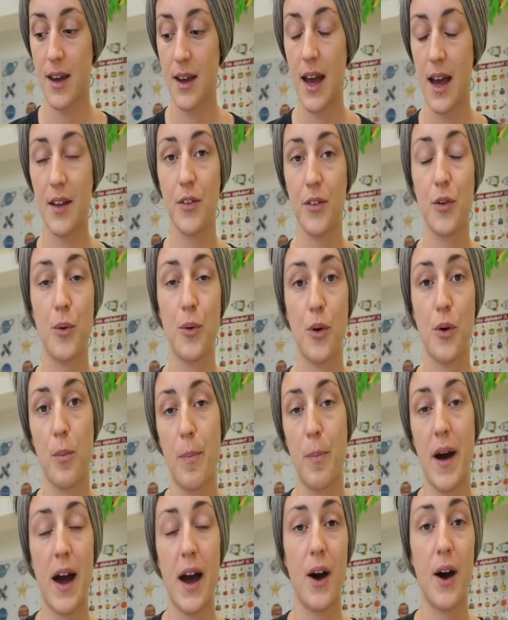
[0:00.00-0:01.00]
And talk
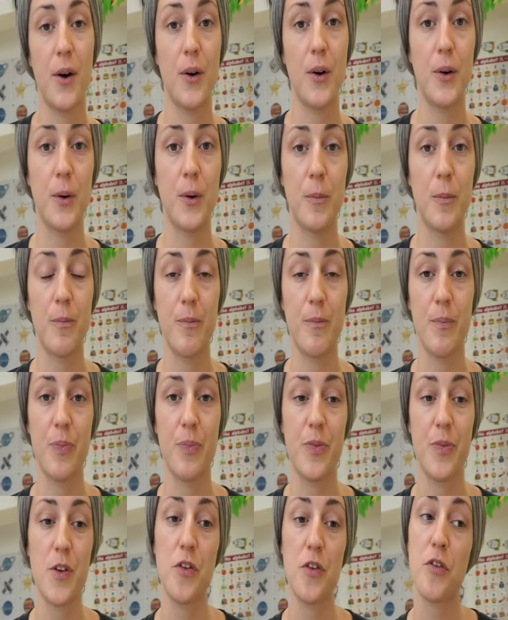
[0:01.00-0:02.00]
about
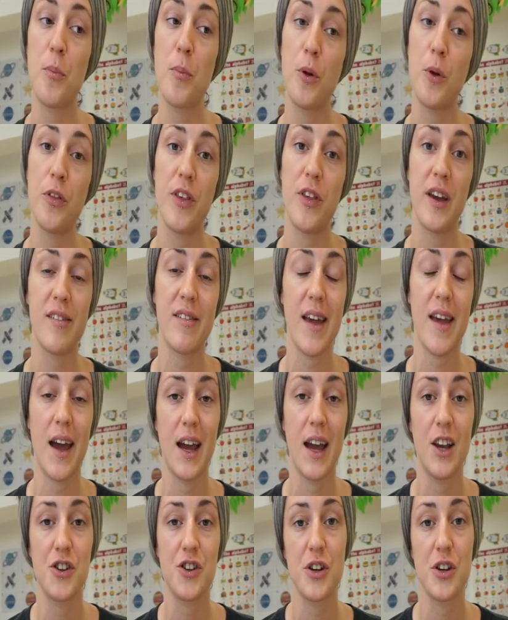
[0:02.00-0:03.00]
the small things that
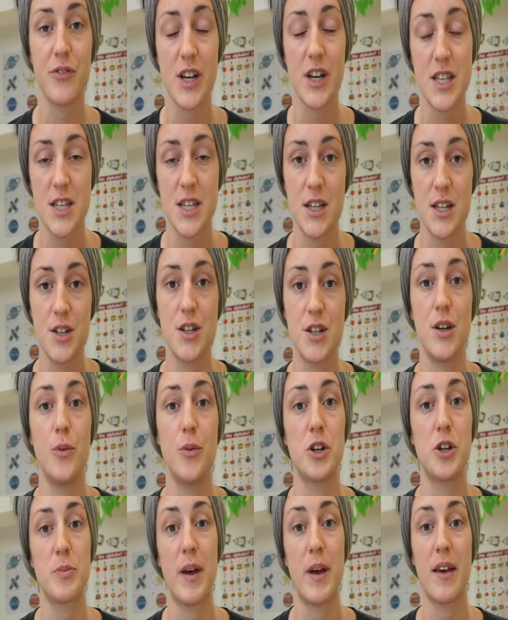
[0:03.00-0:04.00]
each of us can do
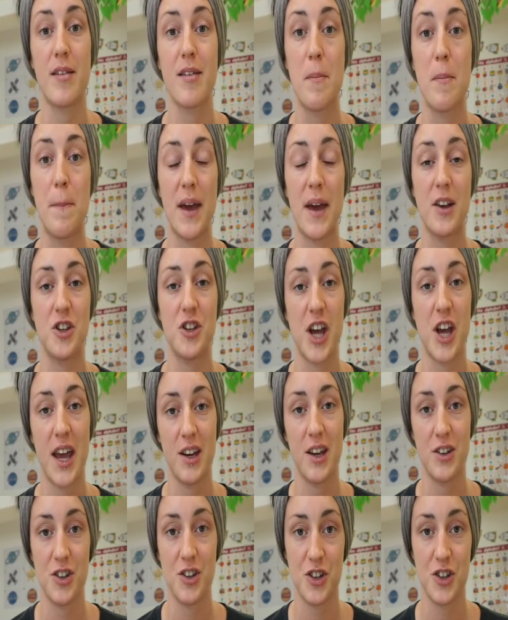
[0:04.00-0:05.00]
which makes a big
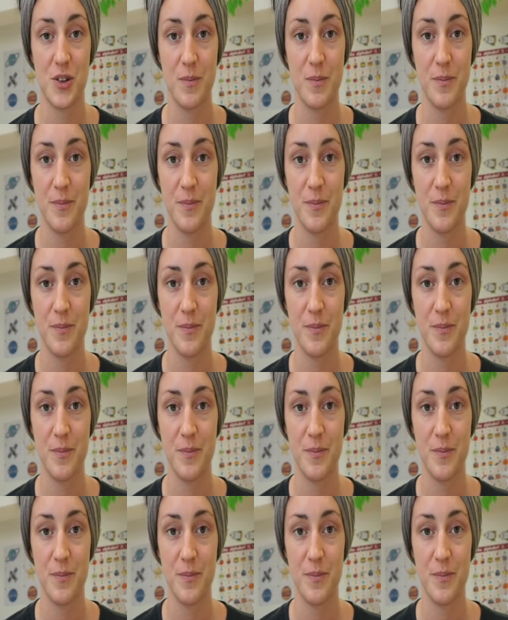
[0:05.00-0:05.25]
change.